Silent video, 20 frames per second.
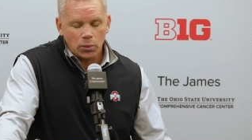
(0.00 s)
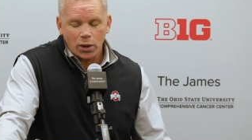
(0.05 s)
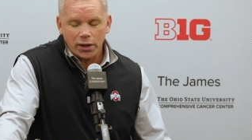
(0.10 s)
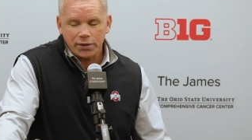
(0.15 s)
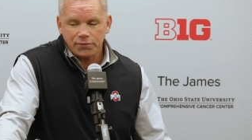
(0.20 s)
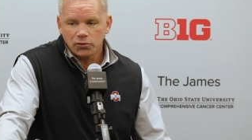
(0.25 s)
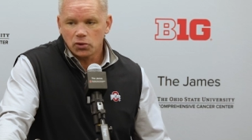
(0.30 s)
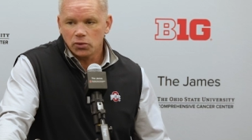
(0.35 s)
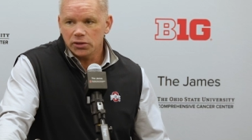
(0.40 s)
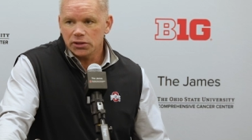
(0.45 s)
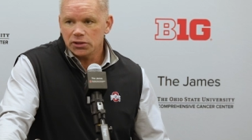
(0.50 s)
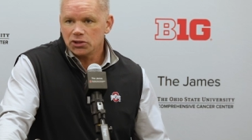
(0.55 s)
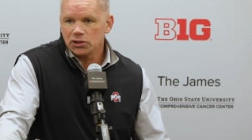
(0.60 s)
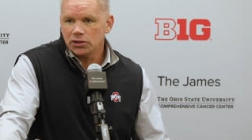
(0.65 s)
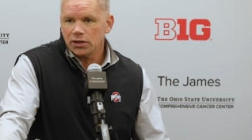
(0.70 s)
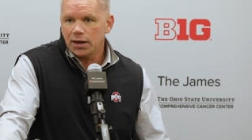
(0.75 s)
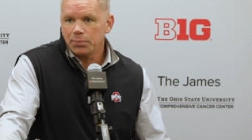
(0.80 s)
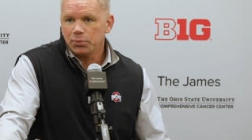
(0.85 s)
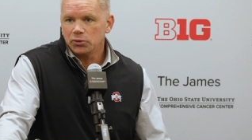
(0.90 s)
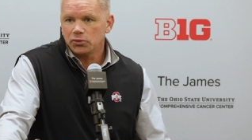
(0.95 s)
wife, Chris,
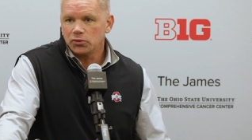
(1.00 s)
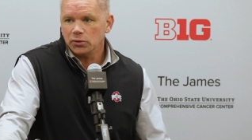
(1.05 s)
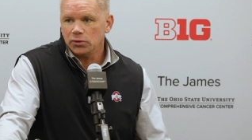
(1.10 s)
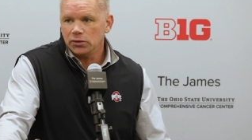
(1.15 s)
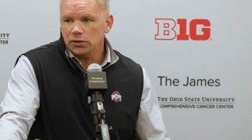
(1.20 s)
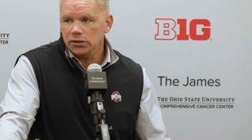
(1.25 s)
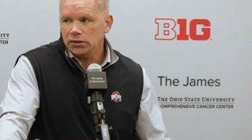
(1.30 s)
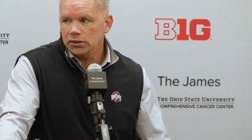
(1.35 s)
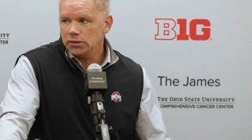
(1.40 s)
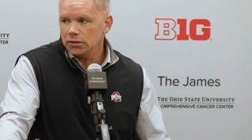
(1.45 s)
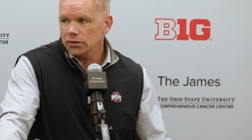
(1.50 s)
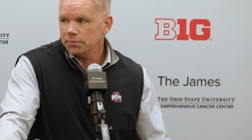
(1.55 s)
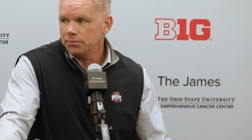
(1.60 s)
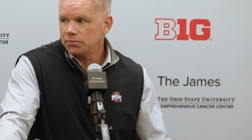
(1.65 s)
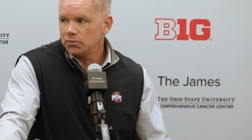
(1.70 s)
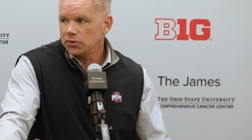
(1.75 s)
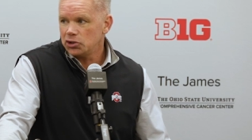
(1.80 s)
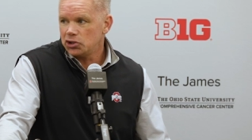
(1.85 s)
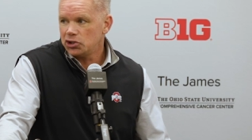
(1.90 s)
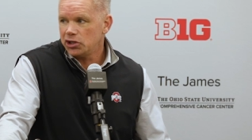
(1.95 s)
an opportunity to,
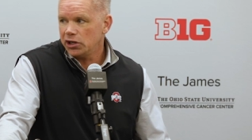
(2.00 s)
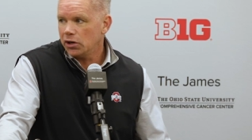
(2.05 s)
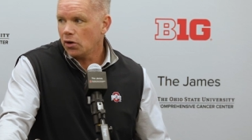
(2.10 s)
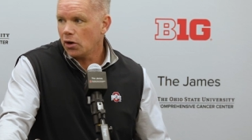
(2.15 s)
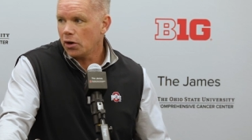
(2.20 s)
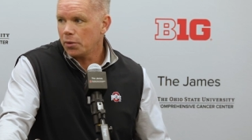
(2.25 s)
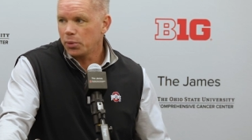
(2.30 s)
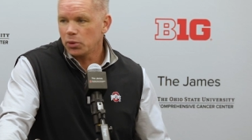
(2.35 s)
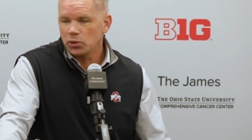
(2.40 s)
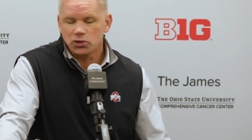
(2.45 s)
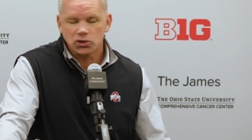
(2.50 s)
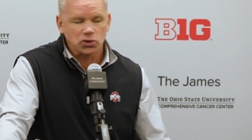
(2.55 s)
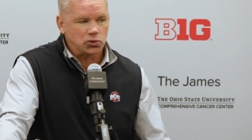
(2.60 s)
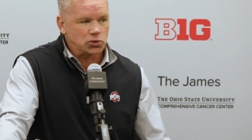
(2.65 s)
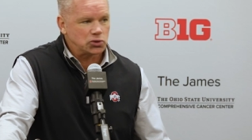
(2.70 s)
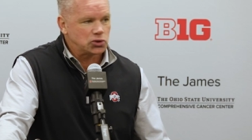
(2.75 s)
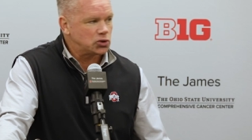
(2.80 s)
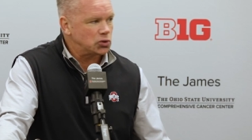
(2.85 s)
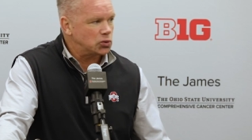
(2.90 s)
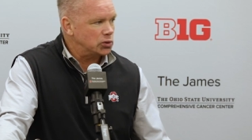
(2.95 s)
to share our personal
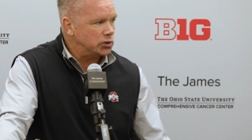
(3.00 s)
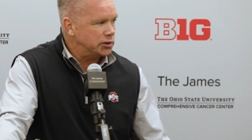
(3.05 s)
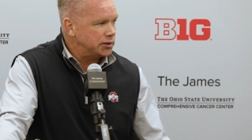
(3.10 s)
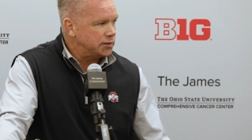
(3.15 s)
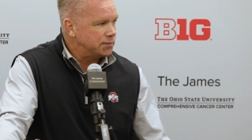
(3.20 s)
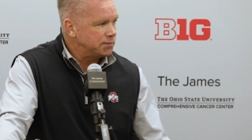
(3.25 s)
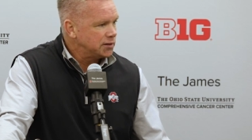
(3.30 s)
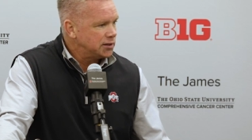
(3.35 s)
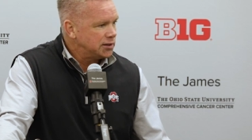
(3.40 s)
story.